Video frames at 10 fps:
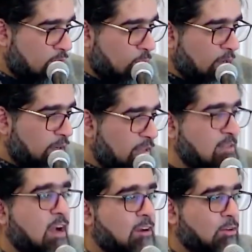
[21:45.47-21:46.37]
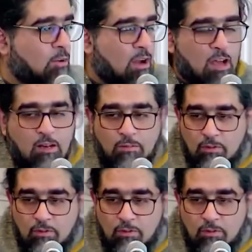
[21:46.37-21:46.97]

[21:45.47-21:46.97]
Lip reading: one entire Quran